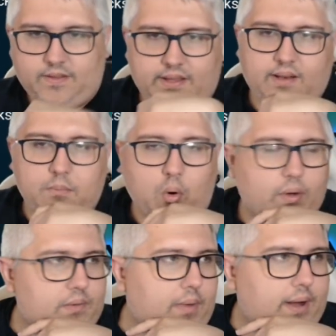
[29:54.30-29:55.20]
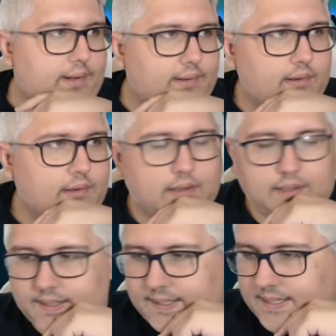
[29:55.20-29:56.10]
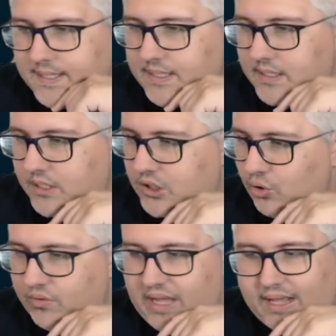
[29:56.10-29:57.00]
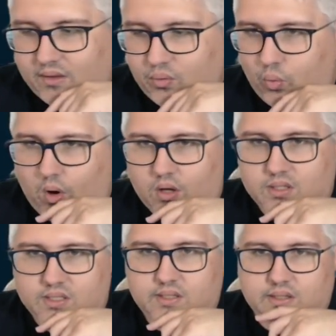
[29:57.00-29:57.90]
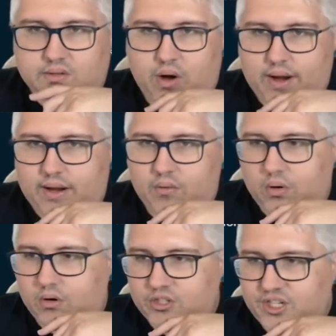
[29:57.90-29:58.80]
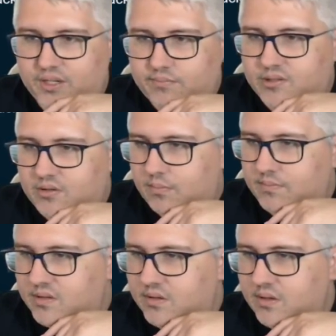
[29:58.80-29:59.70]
Unbowed Might. So that was the triangular gemstones.